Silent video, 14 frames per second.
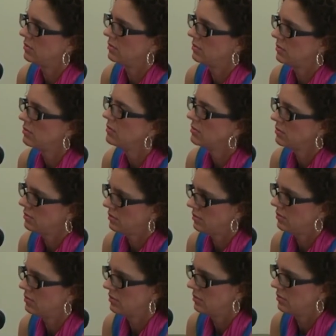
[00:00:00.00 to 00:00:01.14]

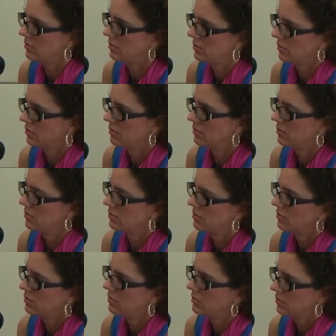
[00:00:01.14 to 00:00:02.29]

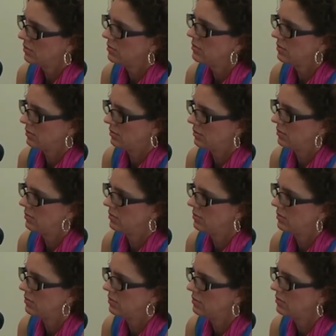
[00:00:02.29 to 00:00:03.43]

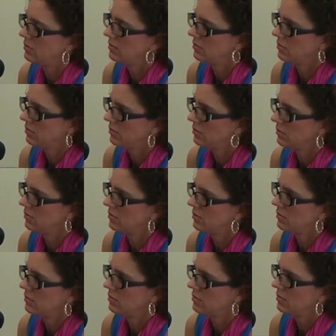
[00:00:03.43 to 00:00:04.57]

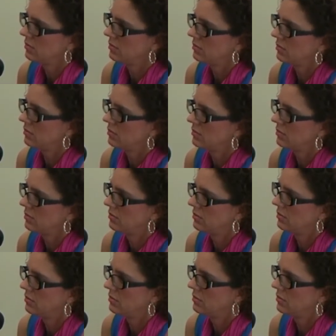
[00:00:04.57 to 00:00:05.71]

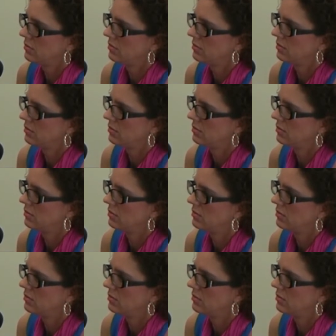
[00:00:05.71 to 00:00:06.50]
The person shown says nothing.